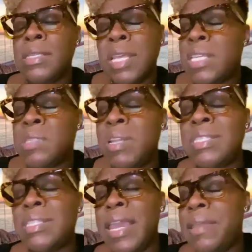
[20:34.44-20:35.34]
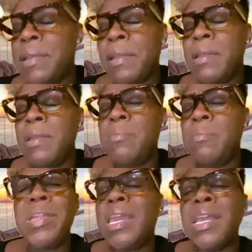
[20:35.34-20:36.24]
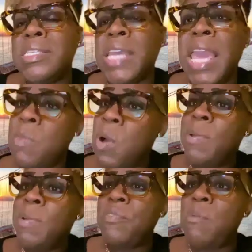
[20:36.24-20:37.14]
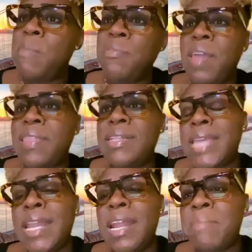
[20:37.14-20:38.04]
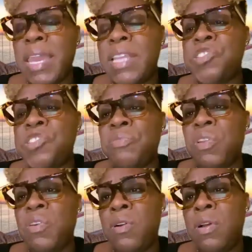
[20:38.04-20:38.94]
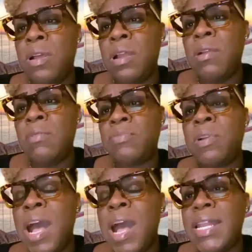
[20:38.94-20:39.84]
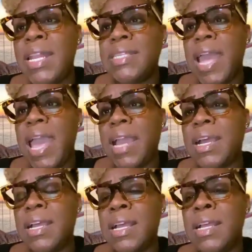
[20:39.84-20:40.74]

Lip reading: 6 months later, me and the kids came home and found my father dead on my kitchen floor from a heart attack.